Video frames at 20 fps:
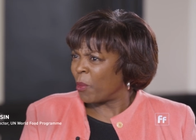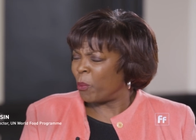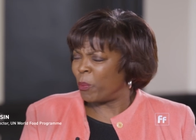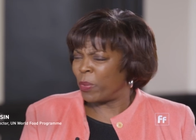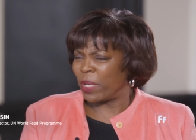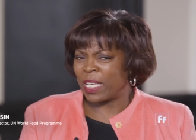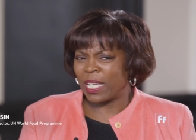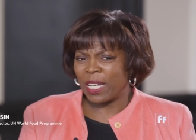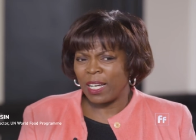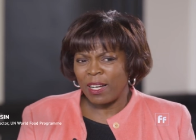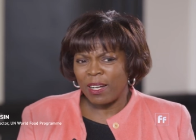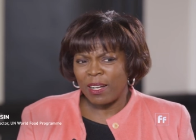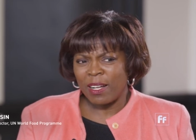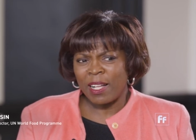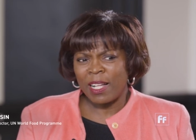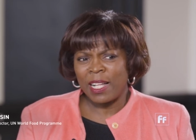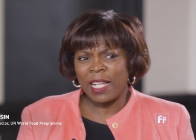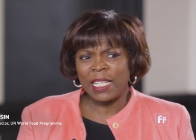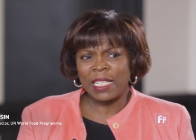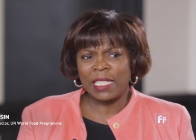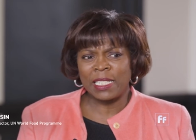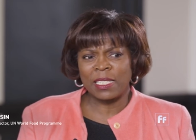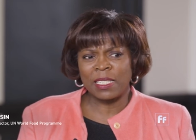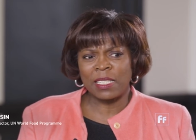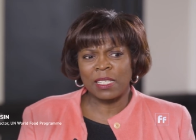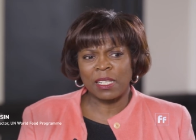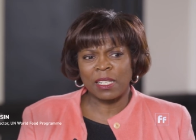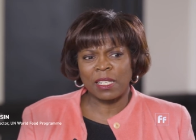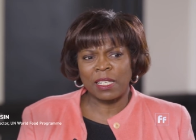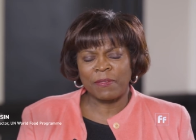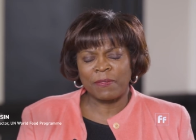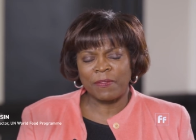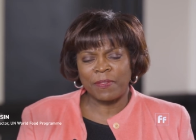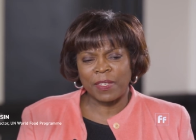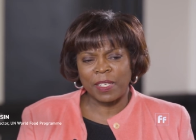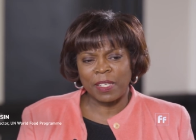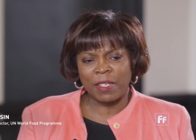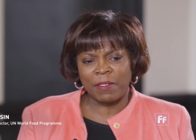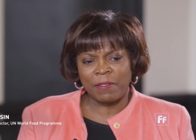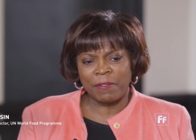Because if,
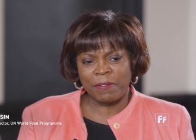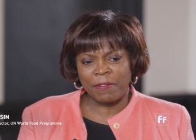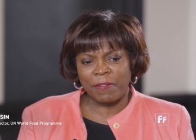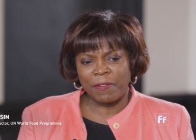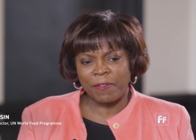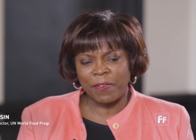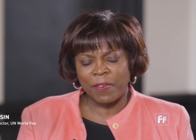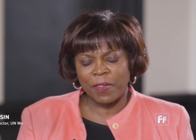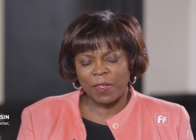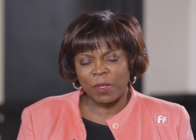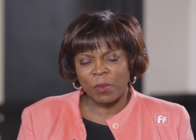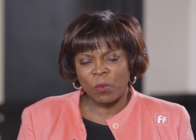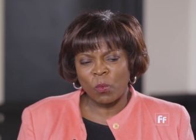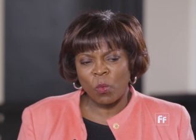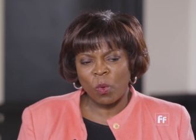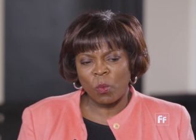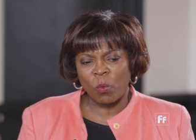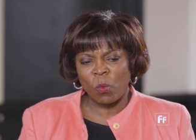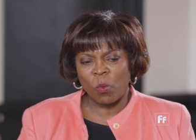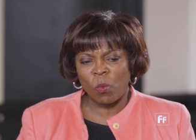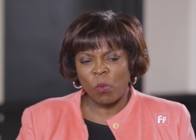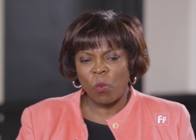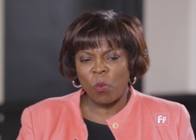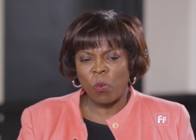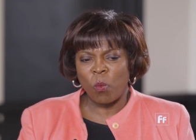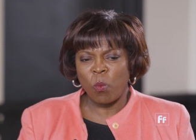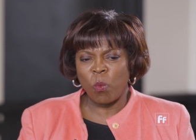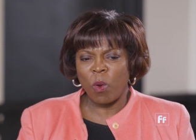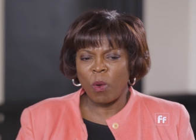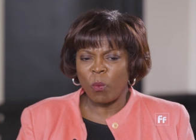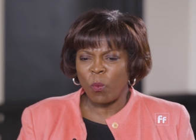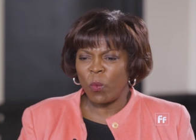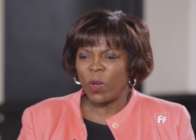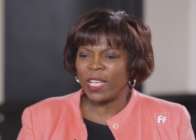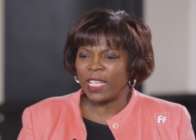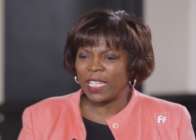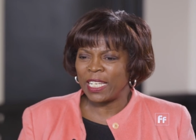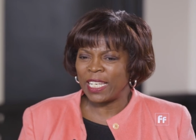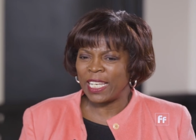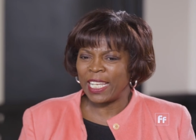if what
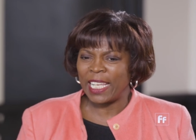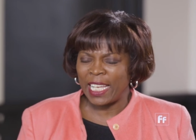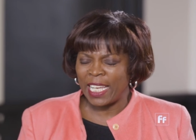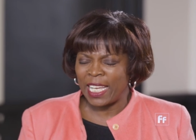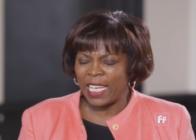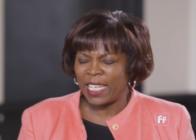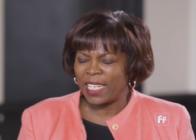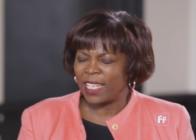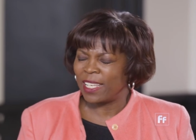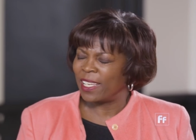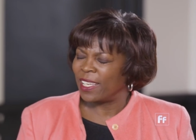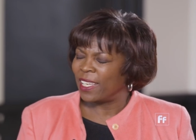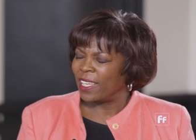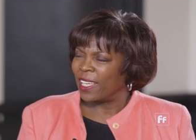we need